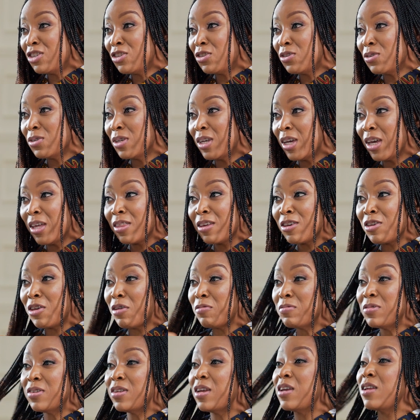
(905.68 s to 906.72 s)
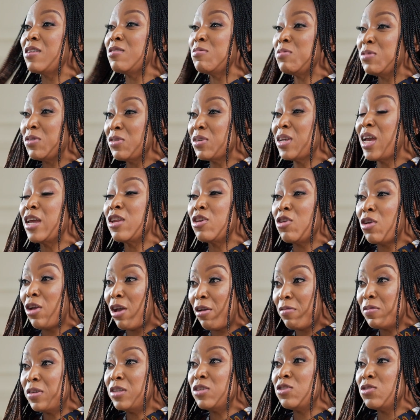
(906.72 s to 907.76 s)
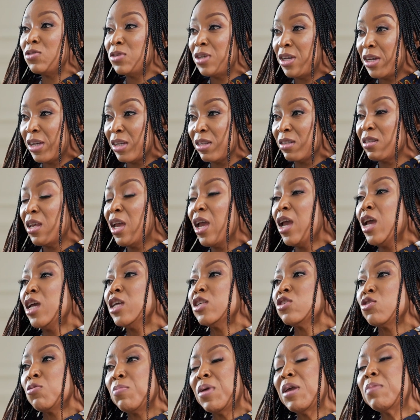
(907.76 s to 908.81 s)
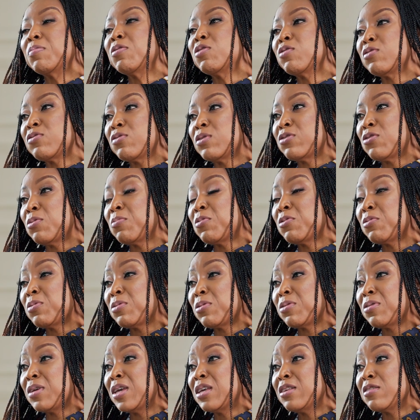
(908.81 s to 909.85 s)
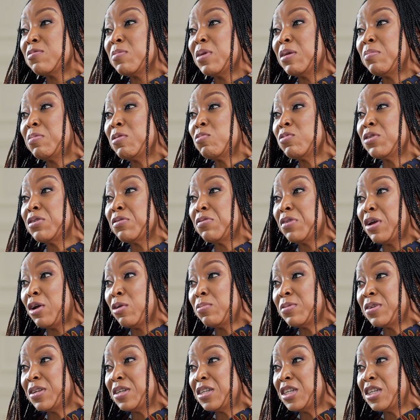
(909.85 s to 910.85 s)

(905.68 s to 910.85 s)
together. You haven't started, and you're having to, Yeah. So maybe those are some of the things maybe would have helped